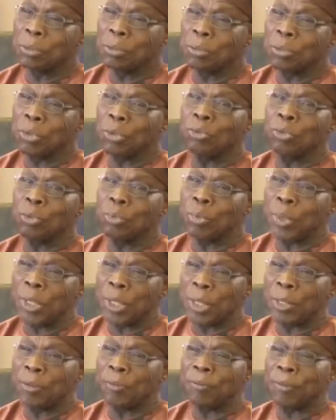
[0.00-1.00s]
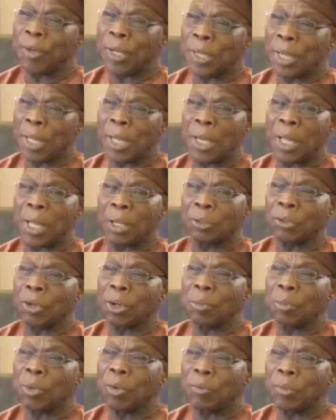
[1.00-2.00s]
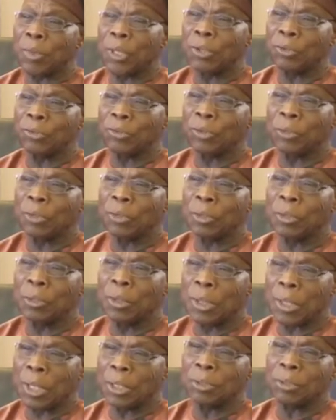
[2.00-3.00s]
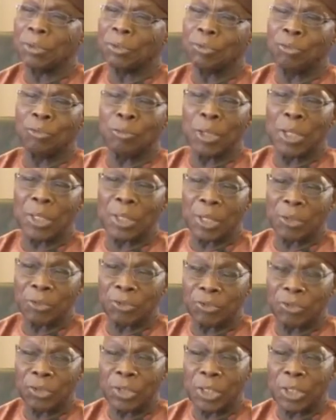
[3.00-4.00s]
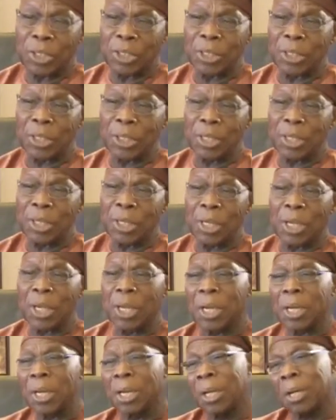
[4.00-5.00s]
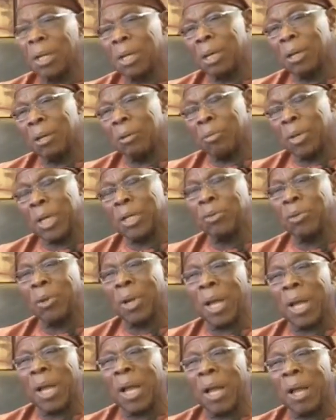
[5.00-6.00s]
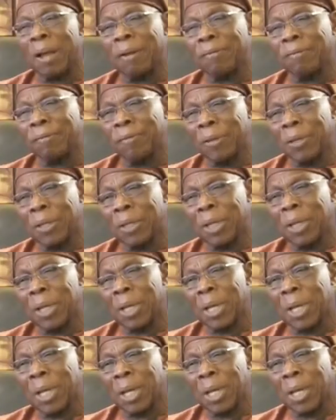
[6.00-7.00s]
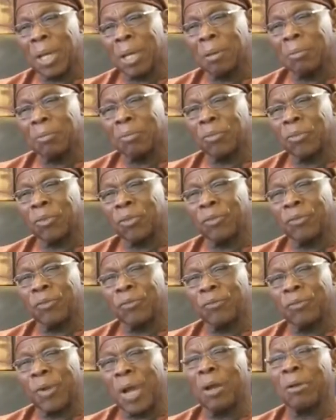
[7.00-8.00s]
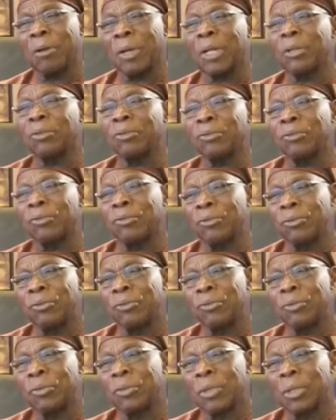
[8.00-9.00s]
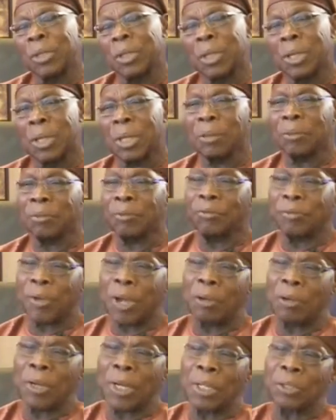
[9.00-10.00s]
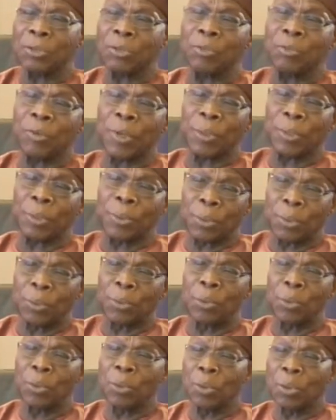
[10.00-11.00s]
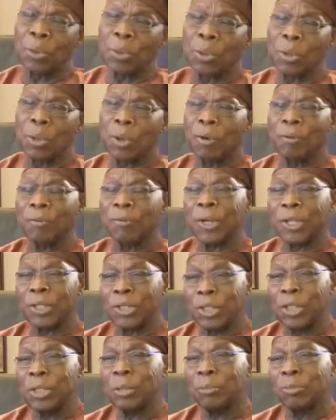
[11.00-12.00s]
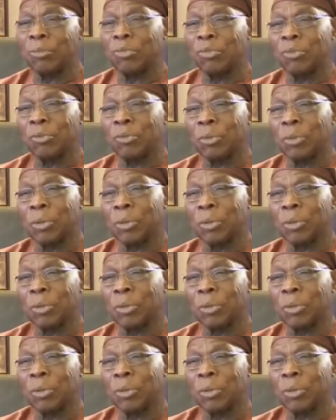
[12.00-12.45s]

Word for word: what will be the final outcome of this? Let us wait and see. Uh, when you have um, violence and violent overthrow of regimes,